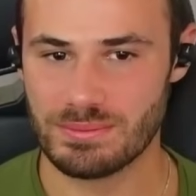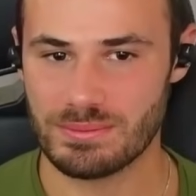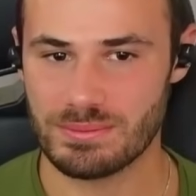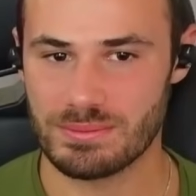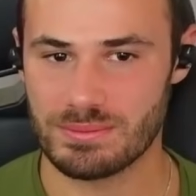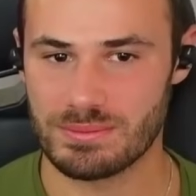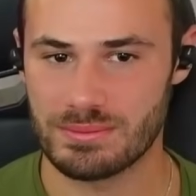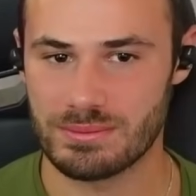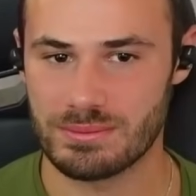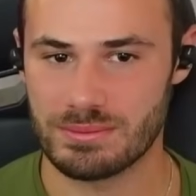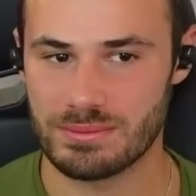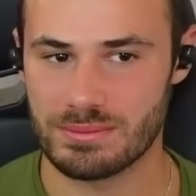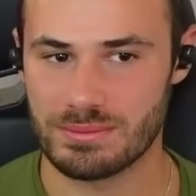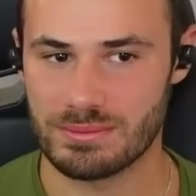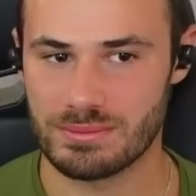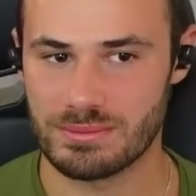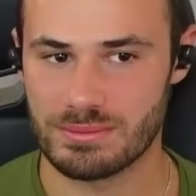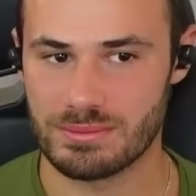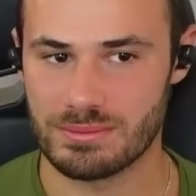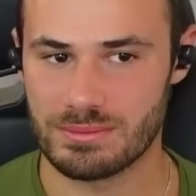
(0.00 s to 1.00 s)

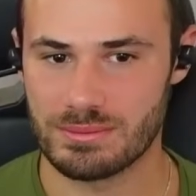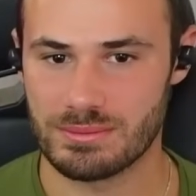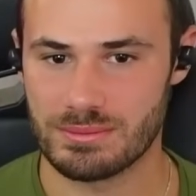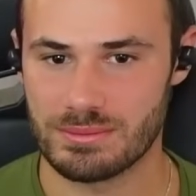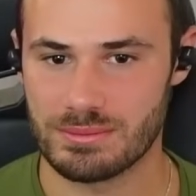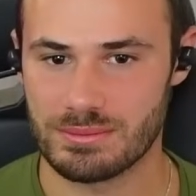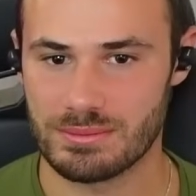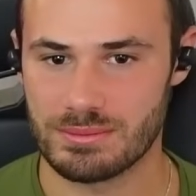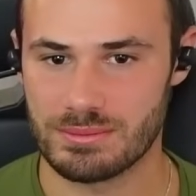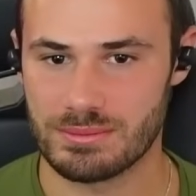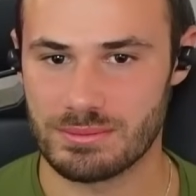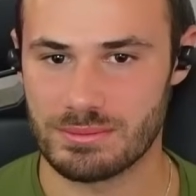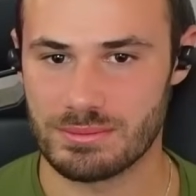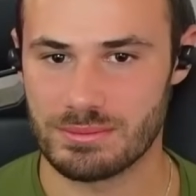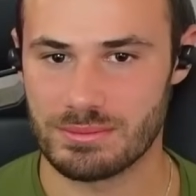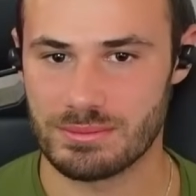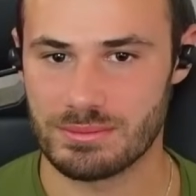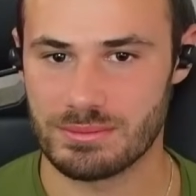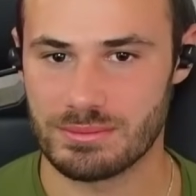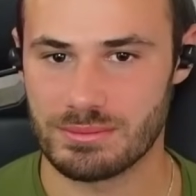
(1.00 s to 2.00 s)

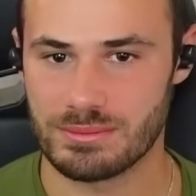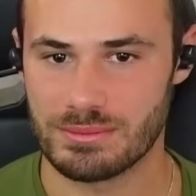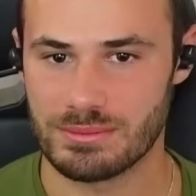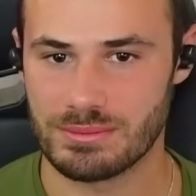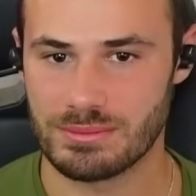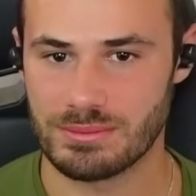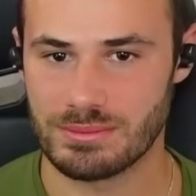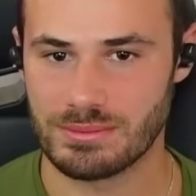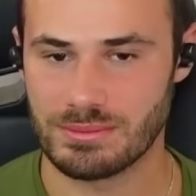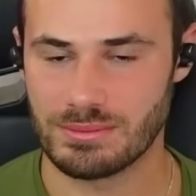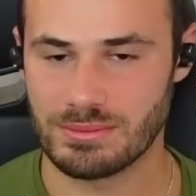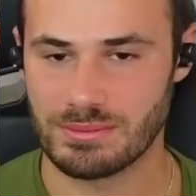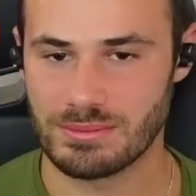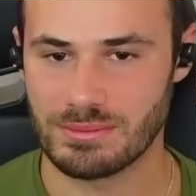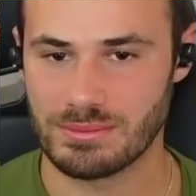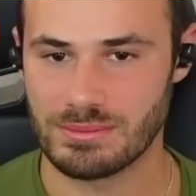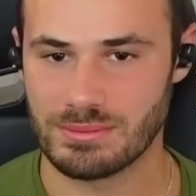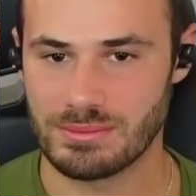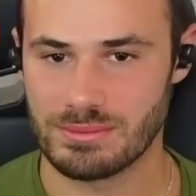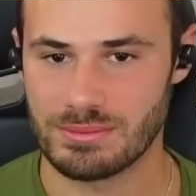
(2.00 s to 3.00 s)
The person shown says nothing.